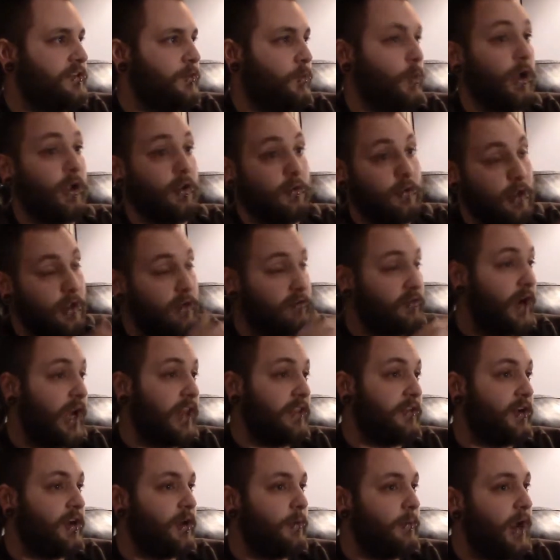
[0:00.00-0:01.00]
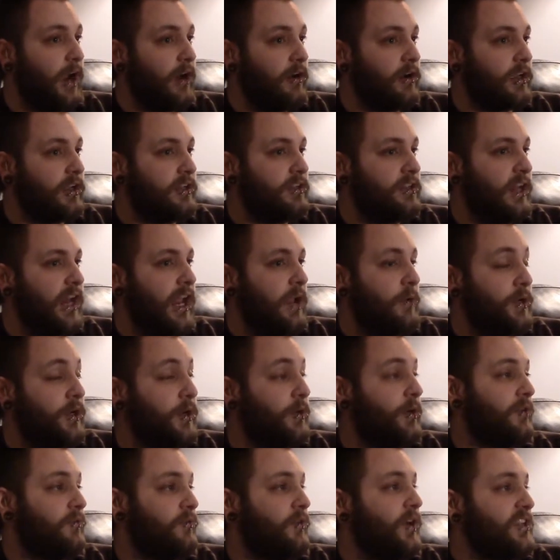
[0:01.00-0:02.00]
Well, rather, in America today, we
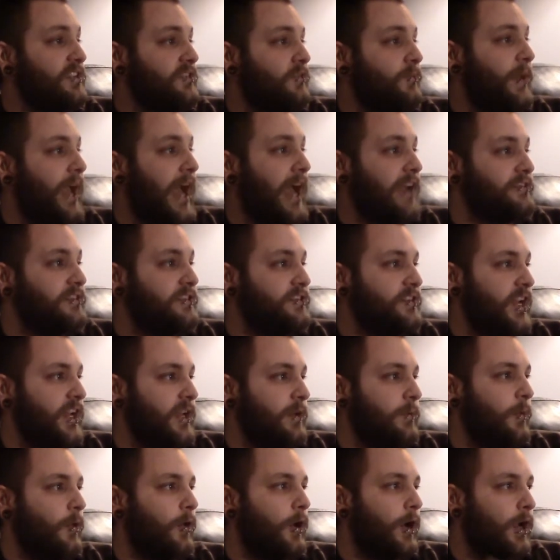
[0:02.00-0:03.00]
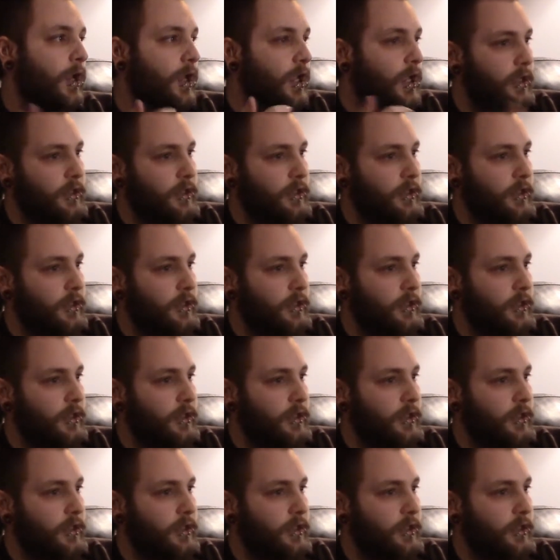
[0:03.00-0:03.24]
don't have rites of passage anymore.